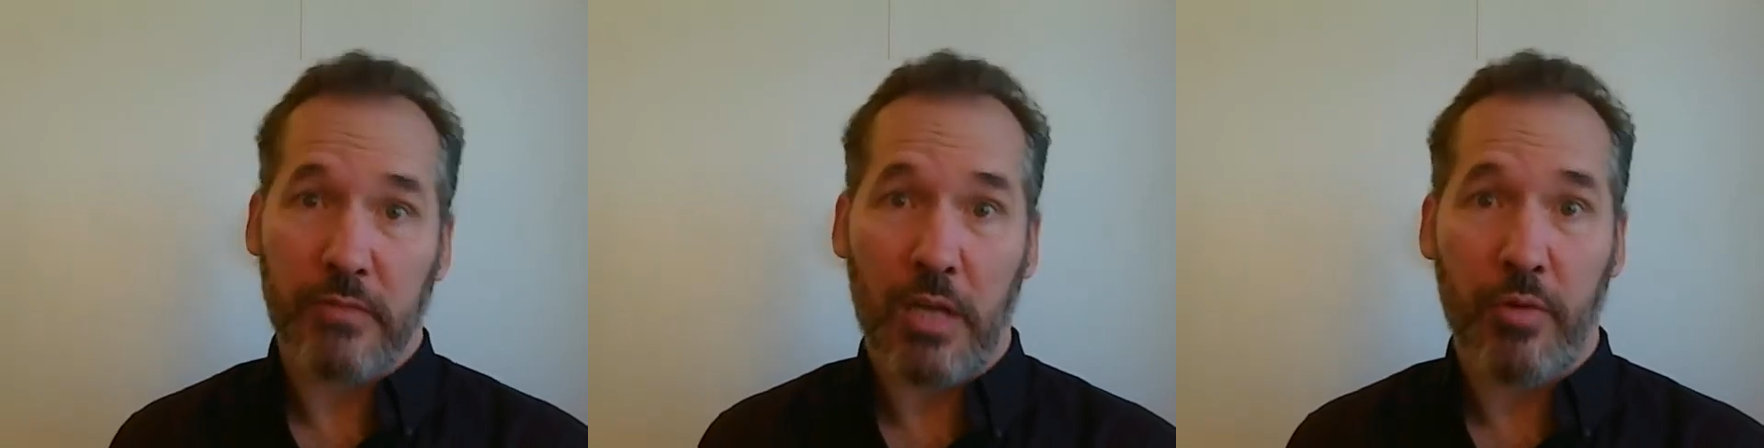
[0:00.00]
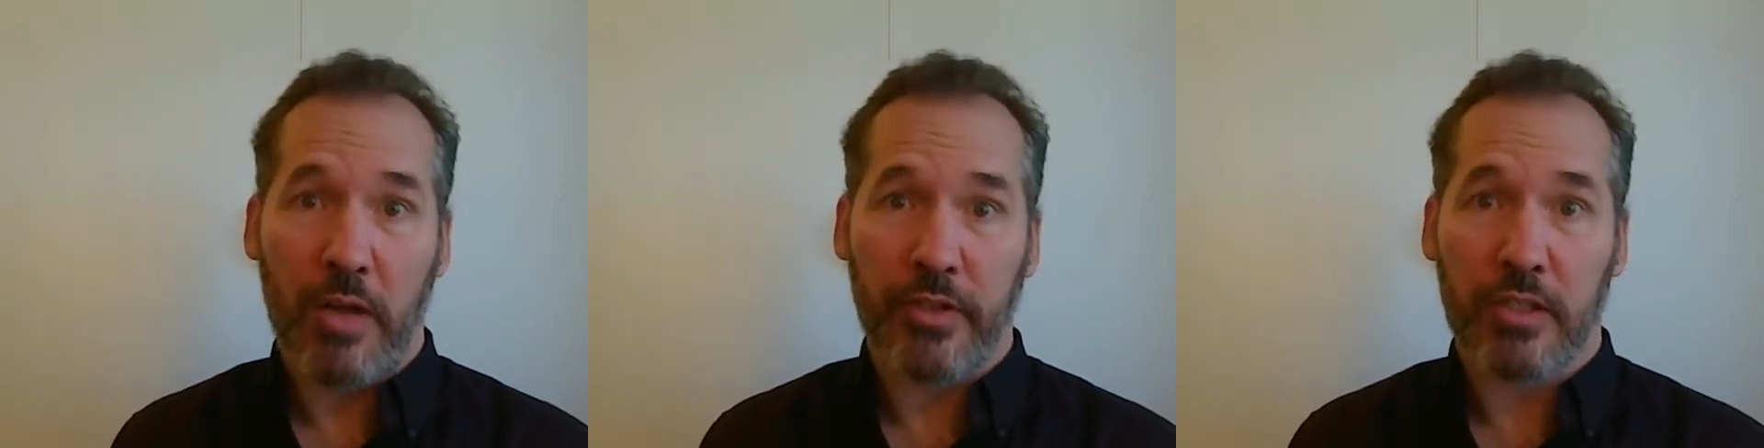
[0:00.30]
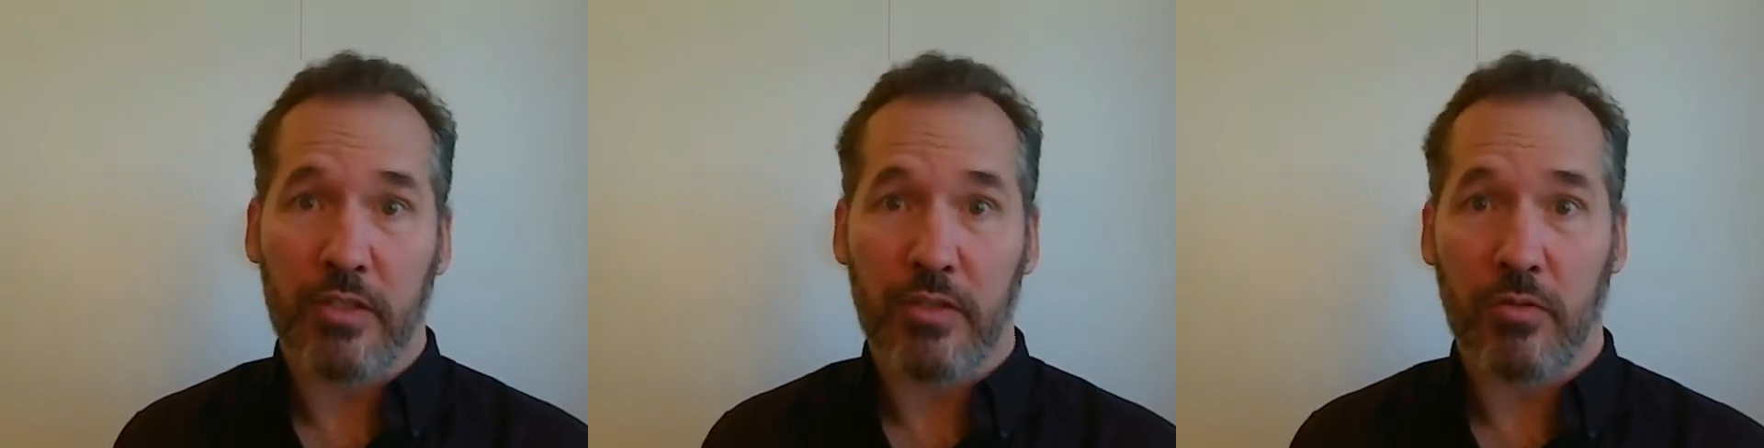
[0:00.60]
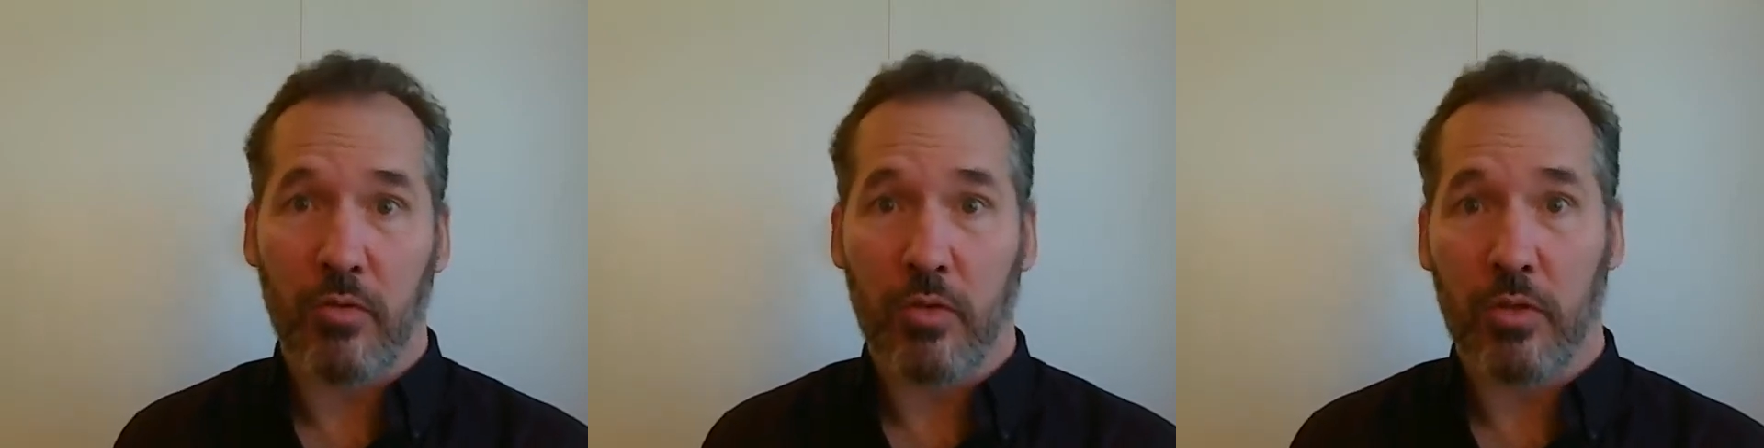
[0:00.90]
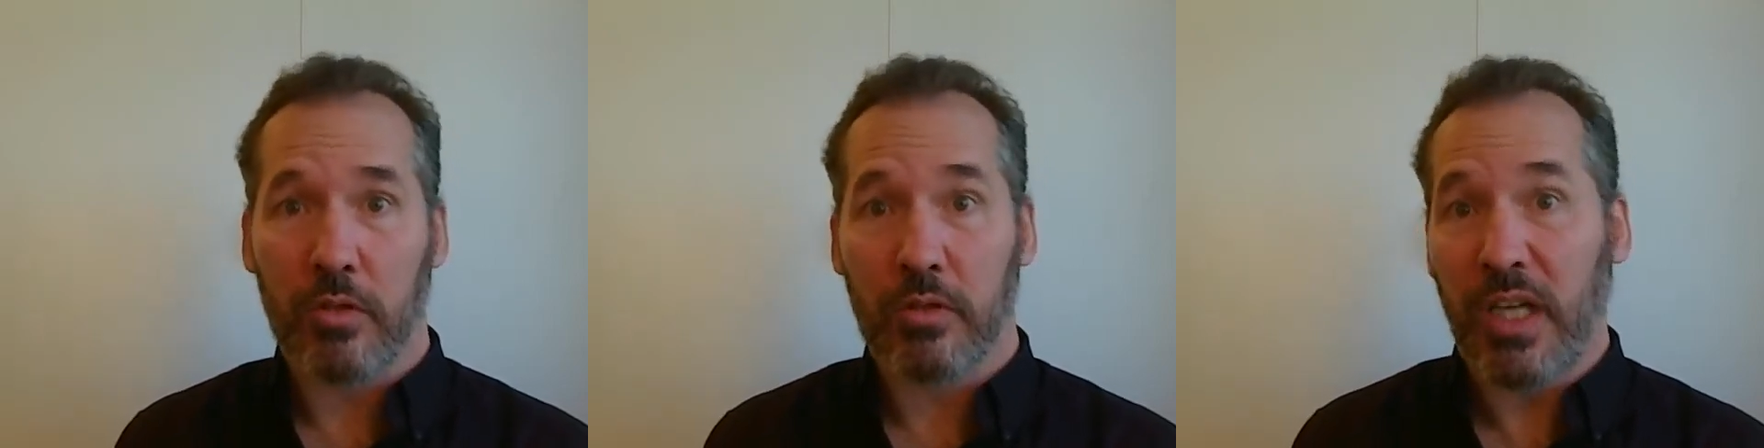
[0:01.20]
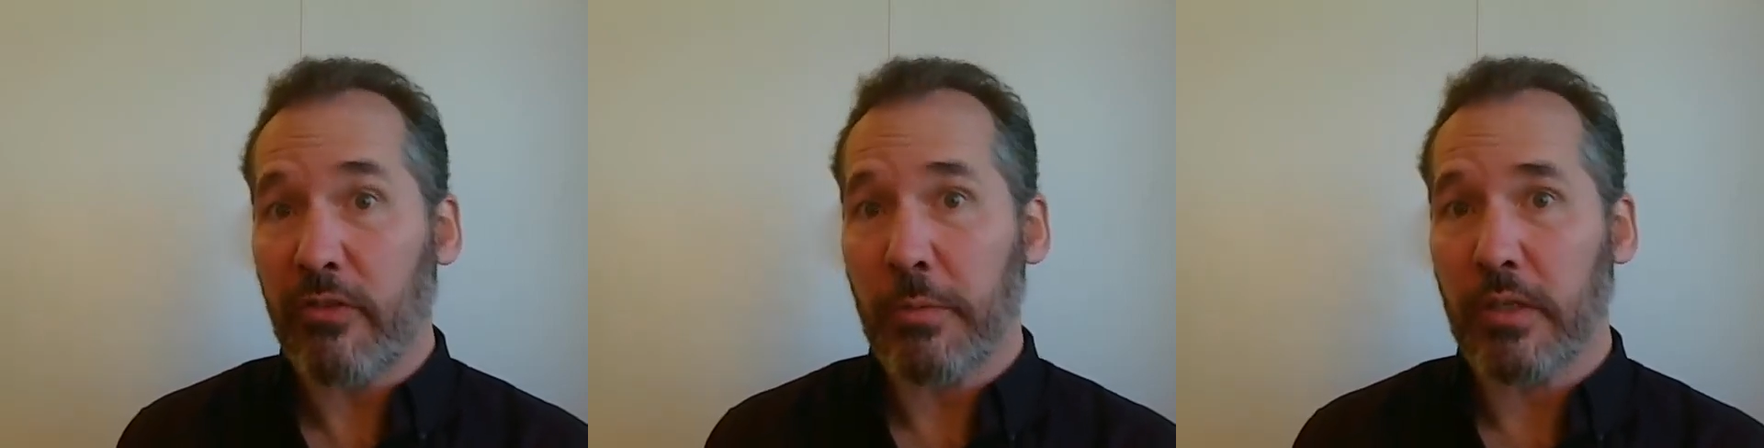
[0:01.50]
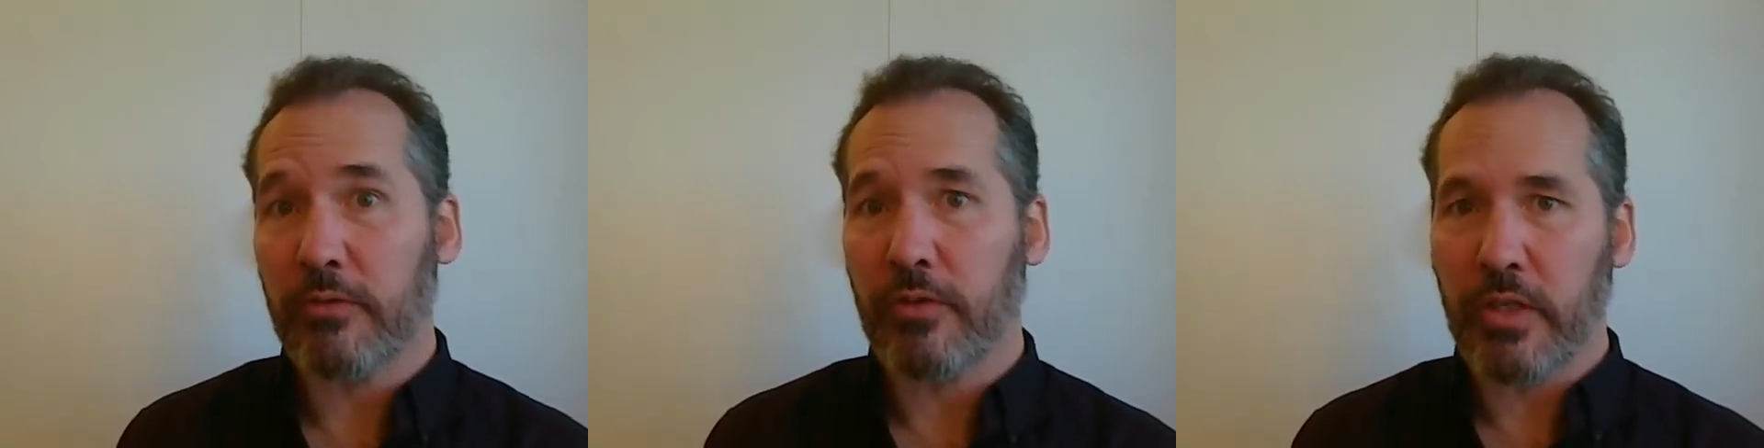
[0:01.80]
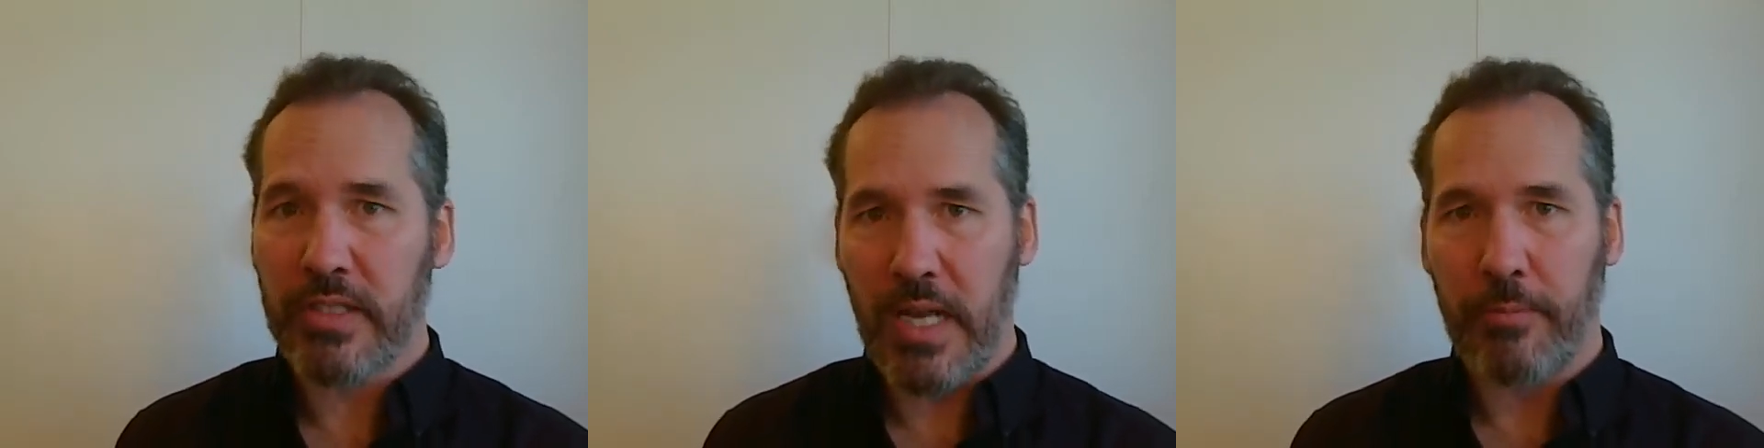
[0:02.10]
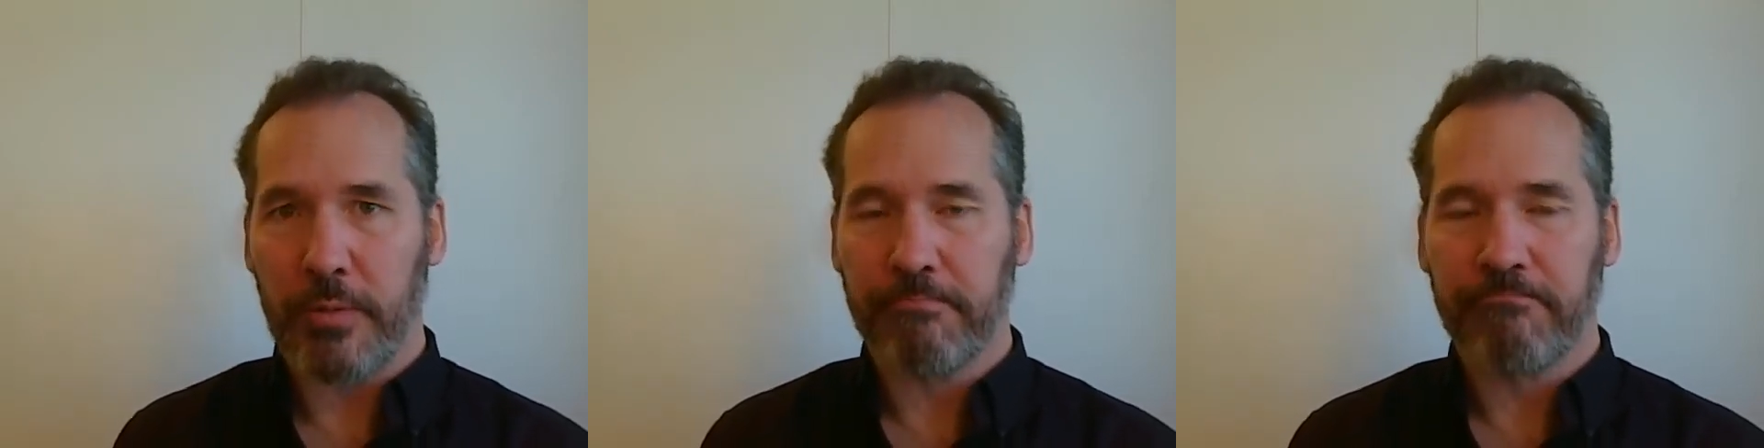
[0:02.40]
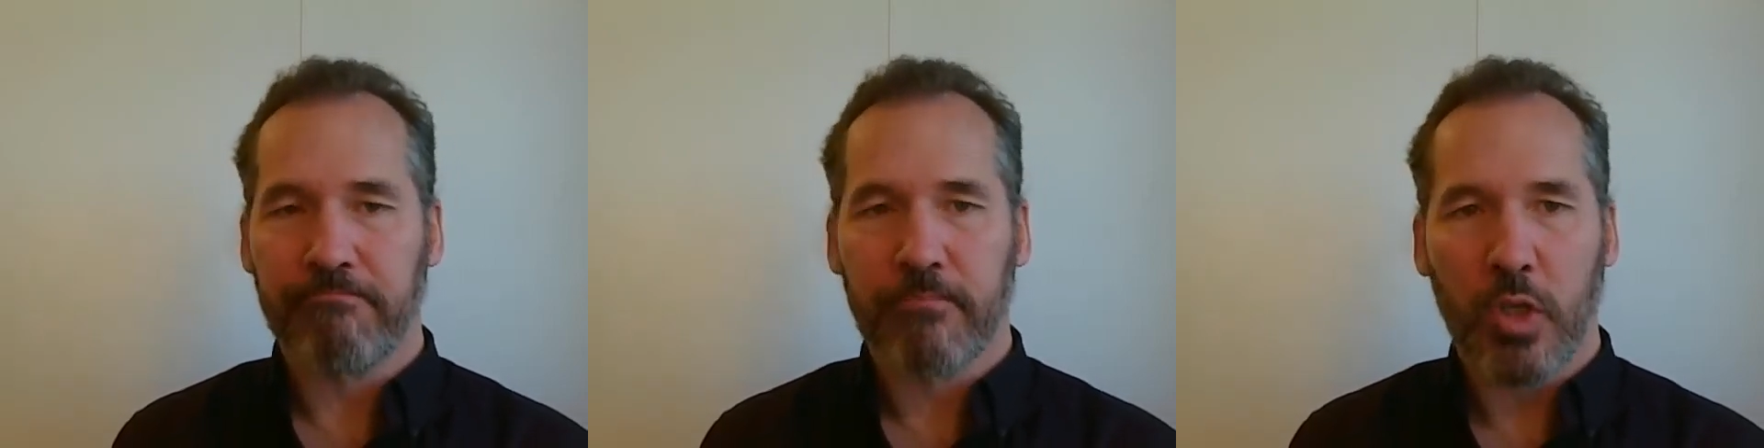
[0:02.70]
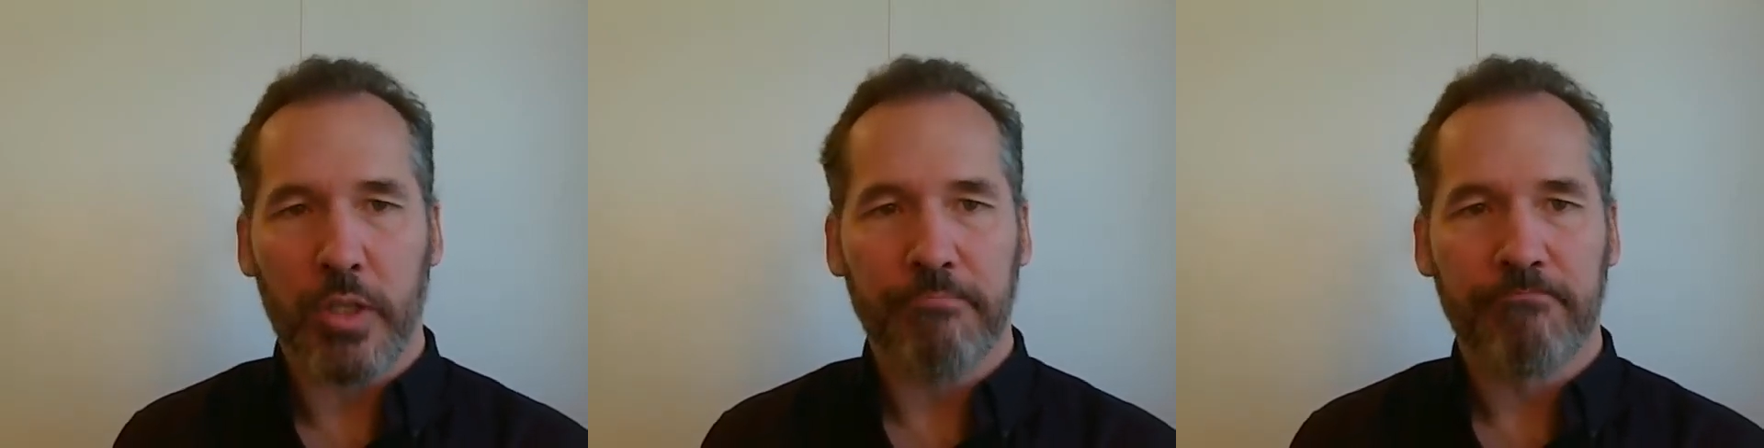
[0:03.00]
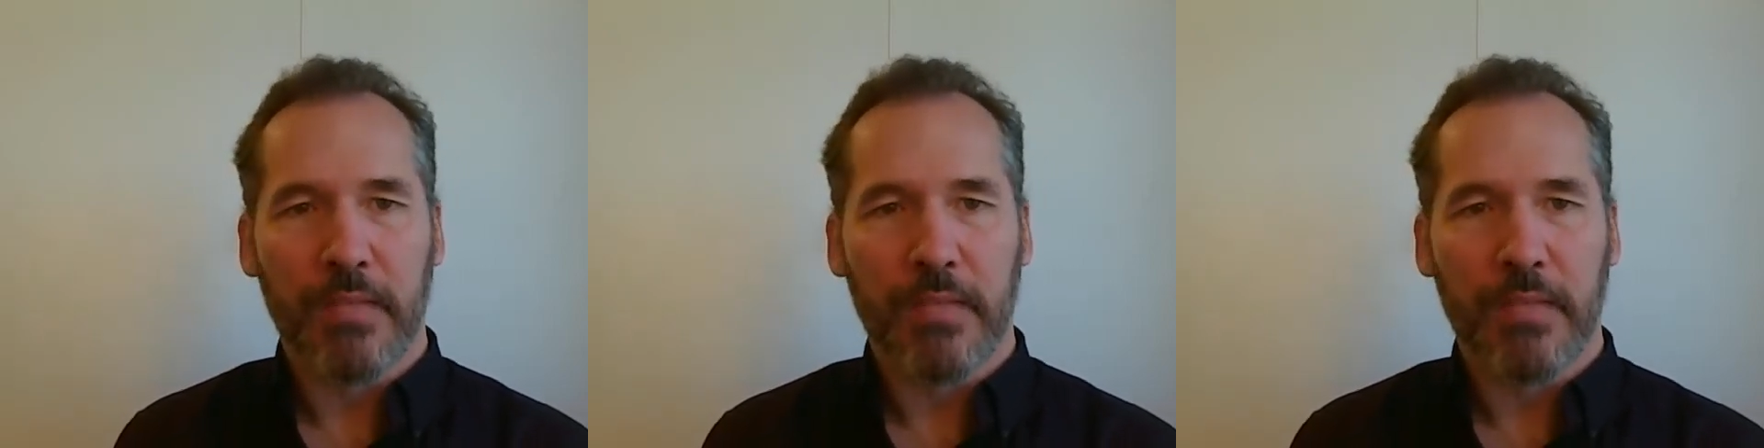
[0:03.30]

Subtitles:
nonprofits or government, for example. Good.